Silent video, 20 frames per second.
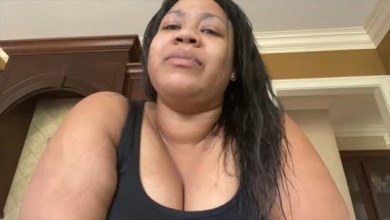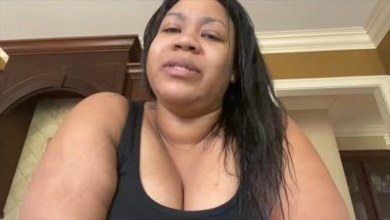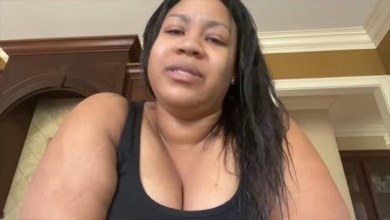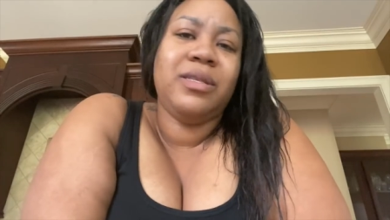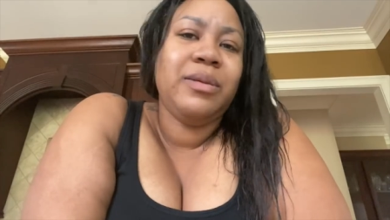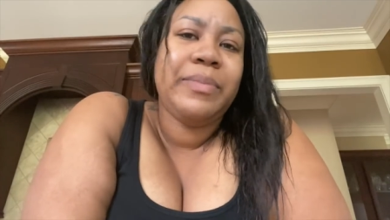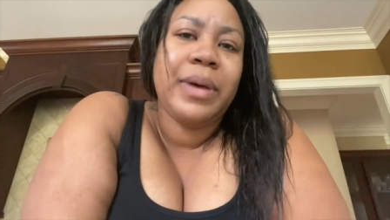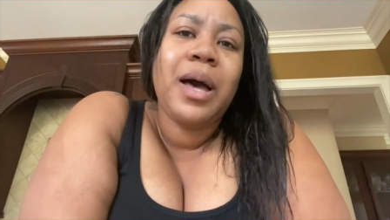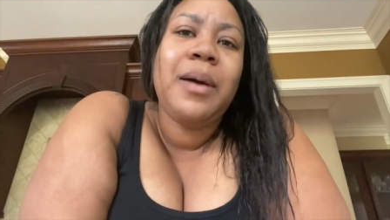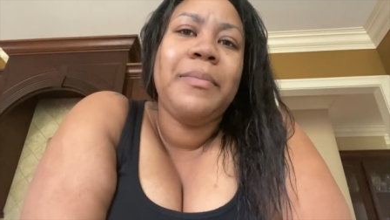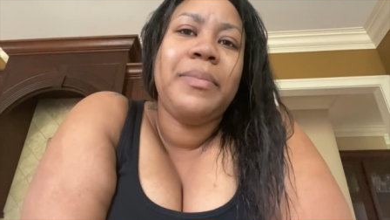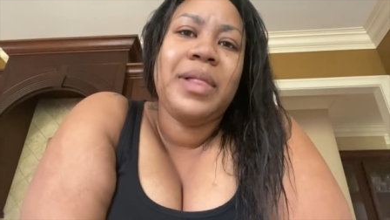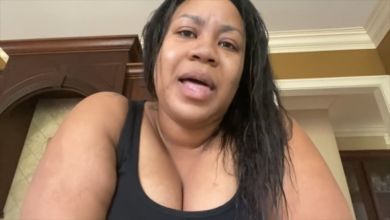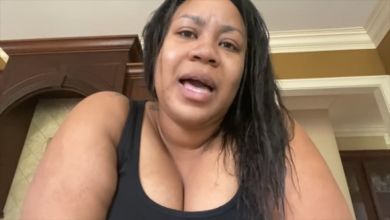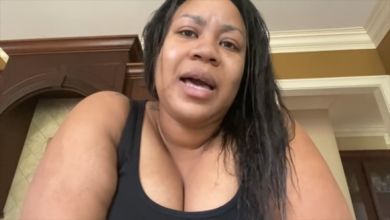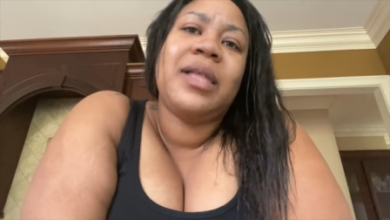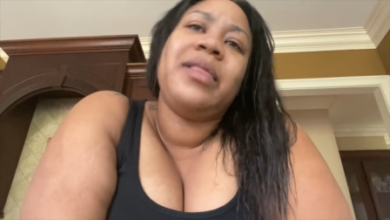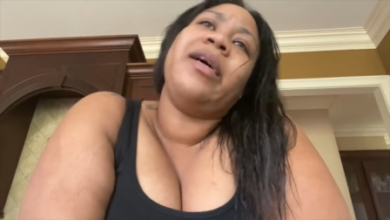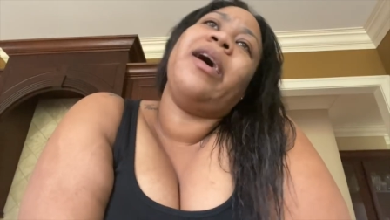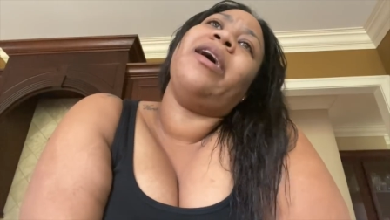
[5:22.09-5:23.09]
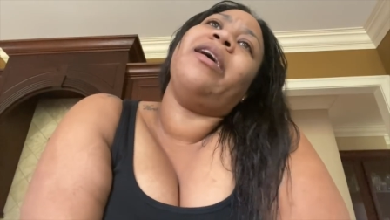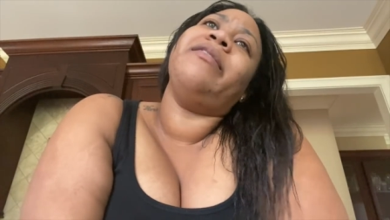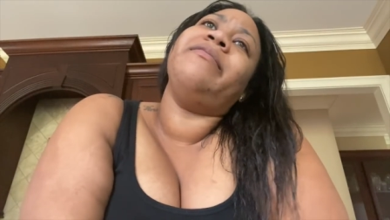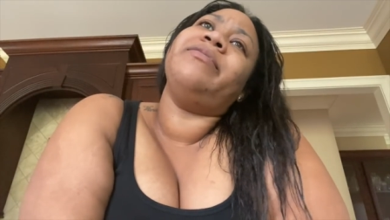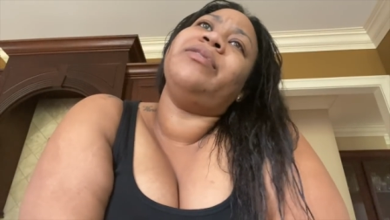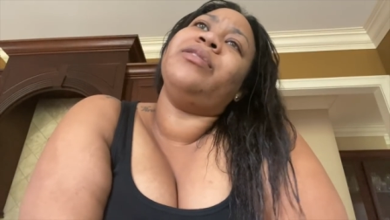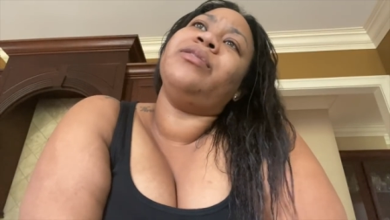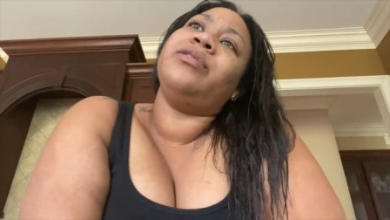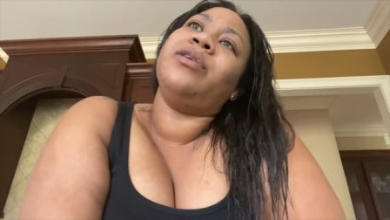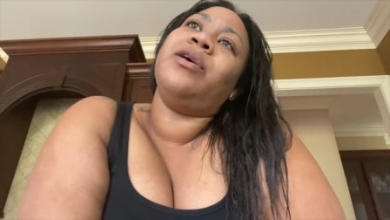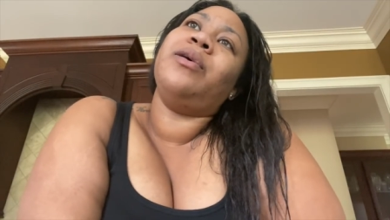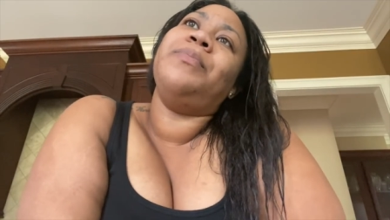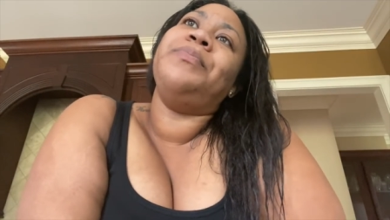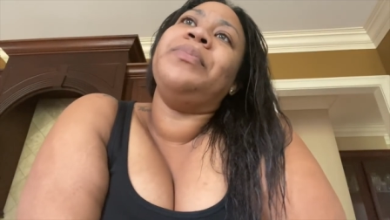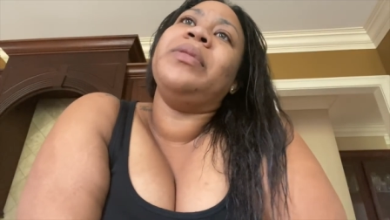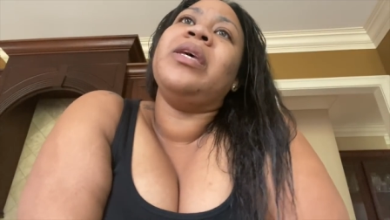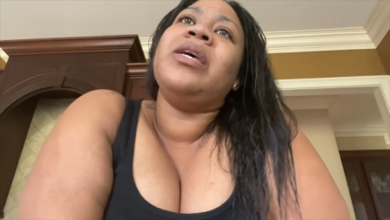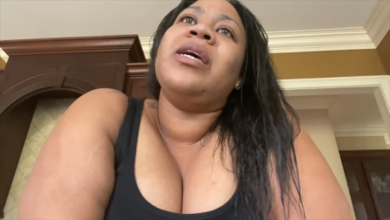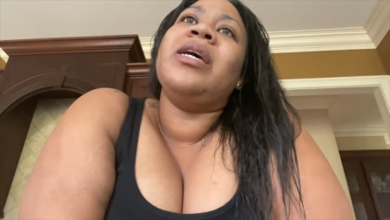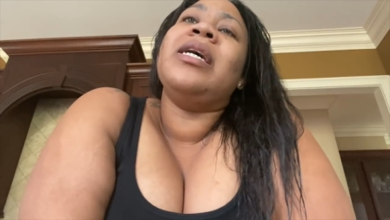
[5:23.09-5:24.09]
It's about Black lives. So
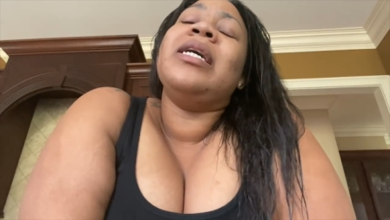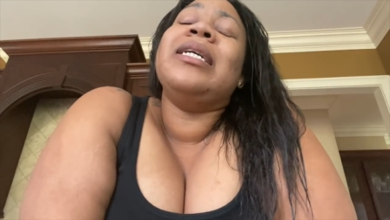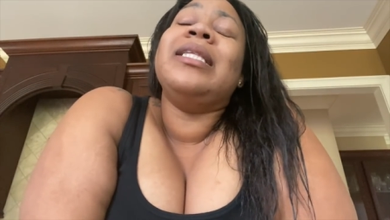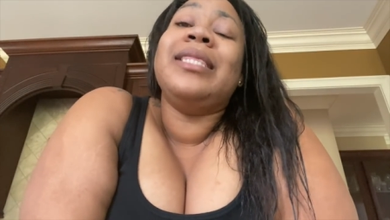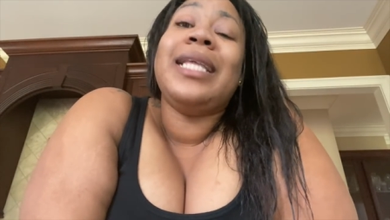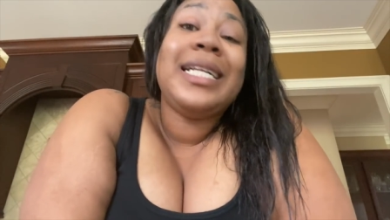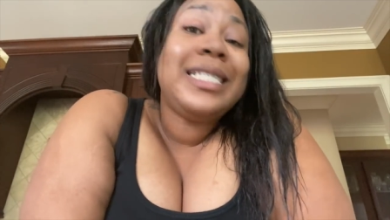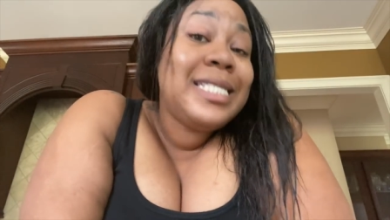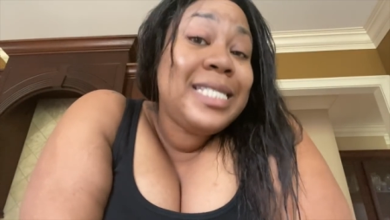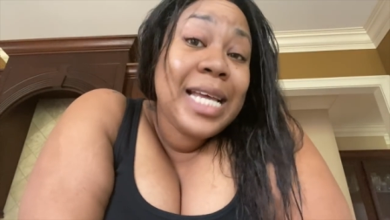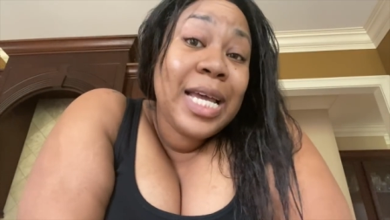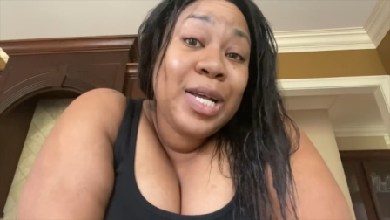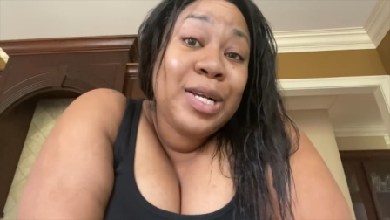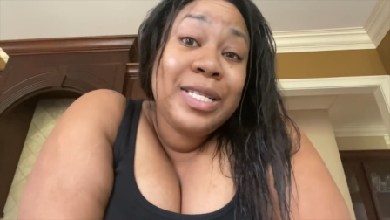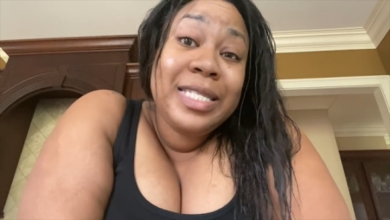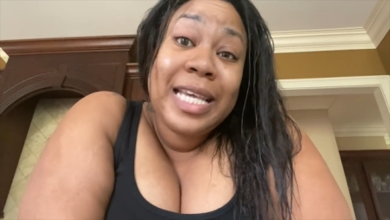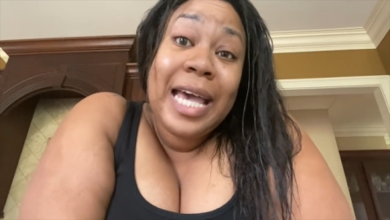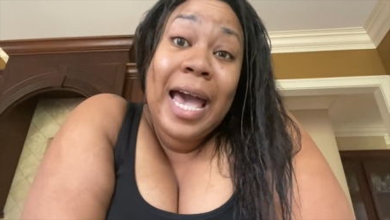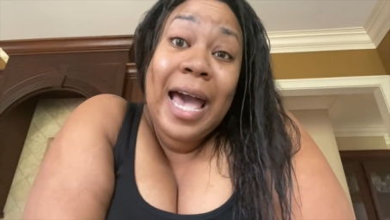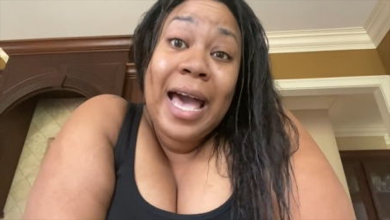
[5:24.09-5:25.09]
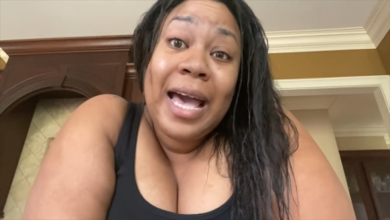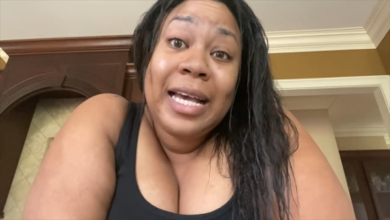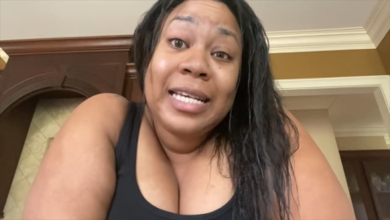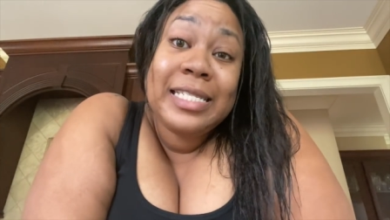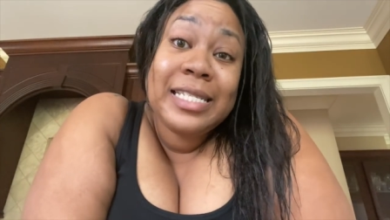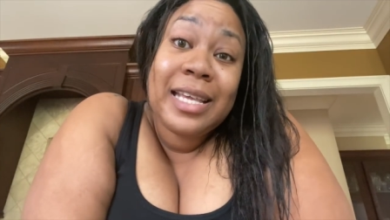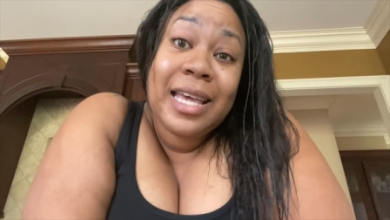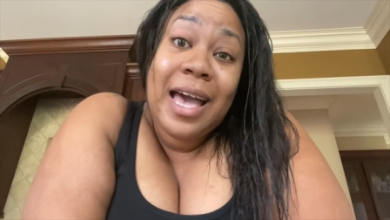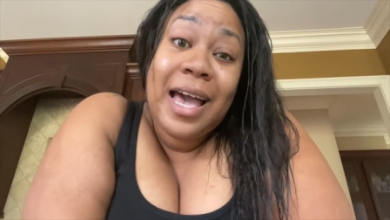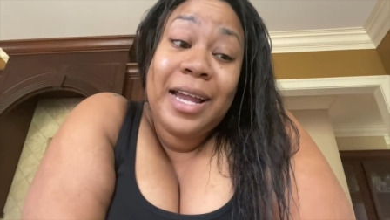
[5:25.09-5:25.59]
let's stay on task.